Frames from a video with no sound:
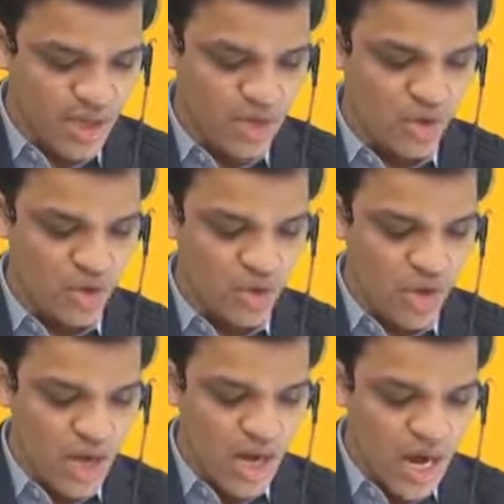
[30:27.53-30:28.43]

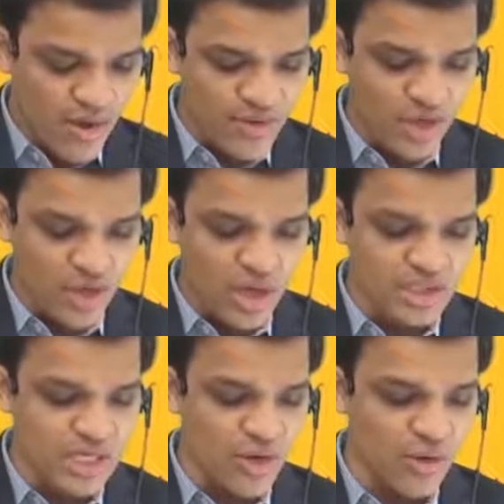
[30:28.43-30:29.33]
So how the
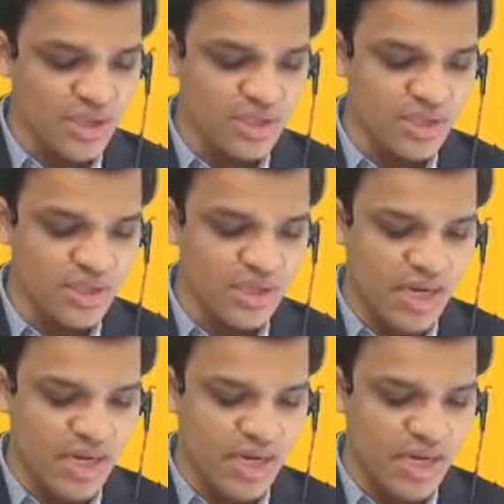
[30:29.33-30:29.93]
cost allocation